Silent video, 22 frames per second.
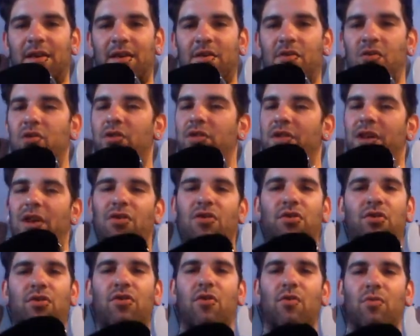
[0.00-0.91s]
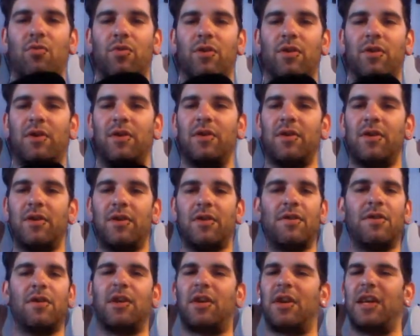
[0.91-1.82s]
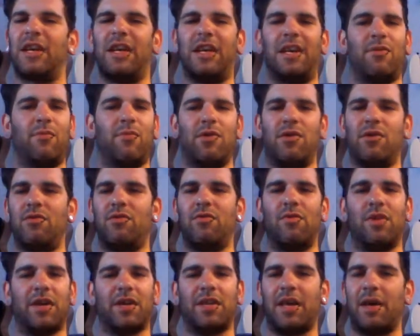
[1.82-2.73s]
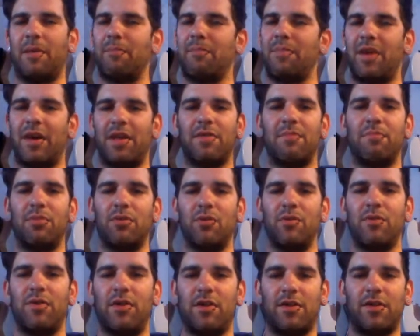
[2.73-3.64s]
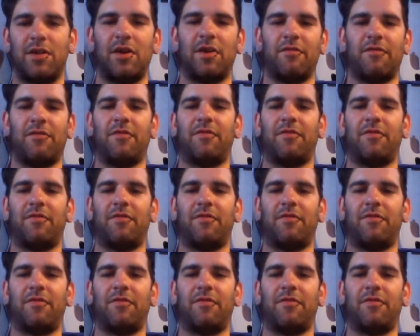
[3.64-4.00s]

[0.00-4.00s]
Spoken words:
she sounds so good and clean when you do like that nice bluesy stuff.